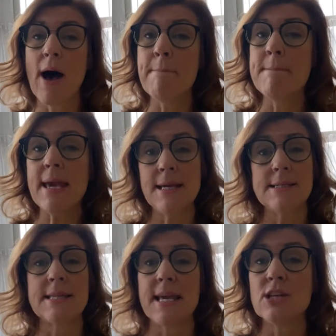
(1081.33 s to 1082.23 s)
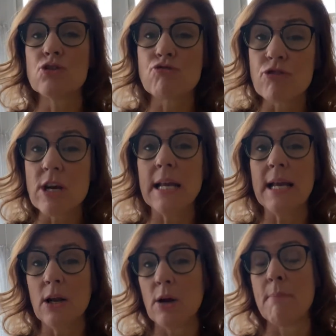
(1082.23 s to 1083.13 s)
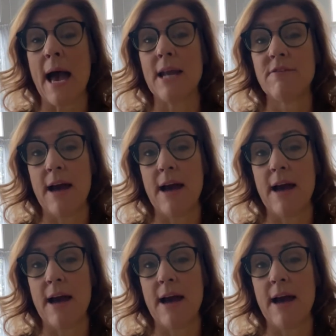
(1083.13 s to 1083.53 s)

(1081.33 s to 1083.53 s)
and made things really look bad for